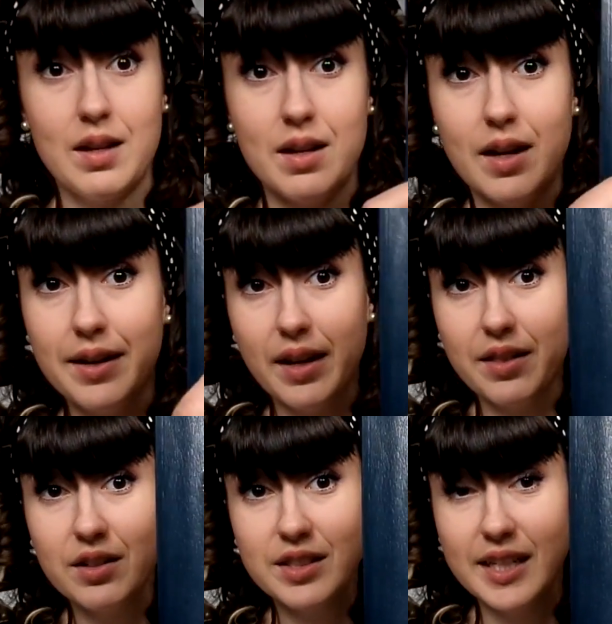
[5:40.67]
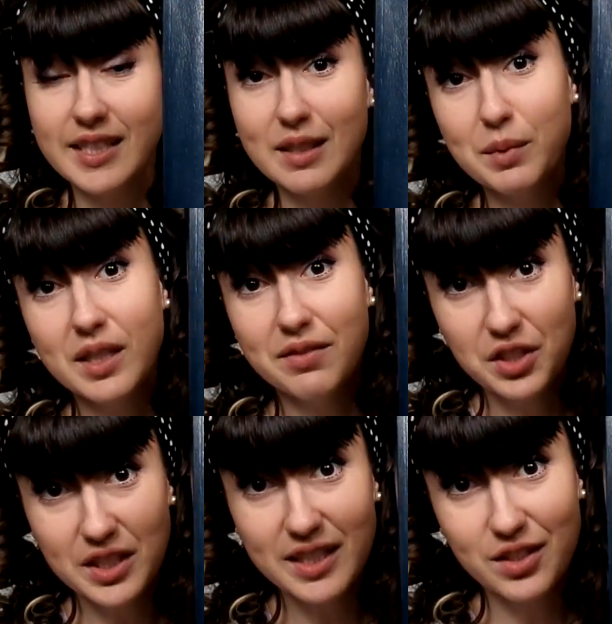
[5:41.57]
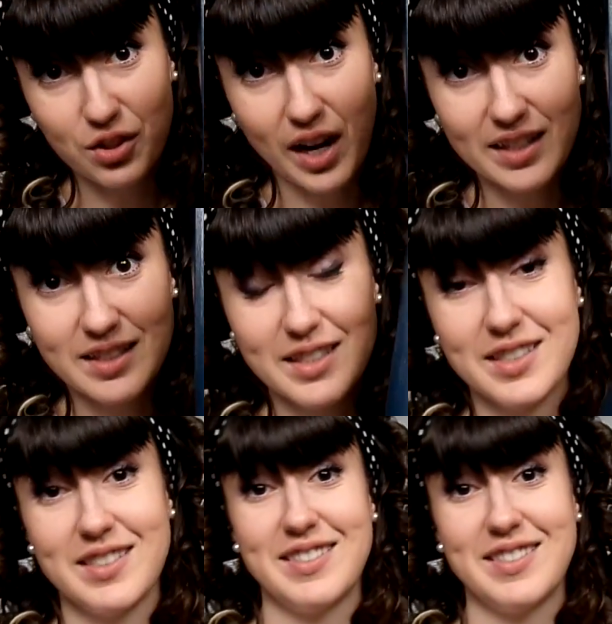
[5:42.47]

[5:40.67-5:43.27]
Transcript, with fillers: Another testament of Jesus Christ.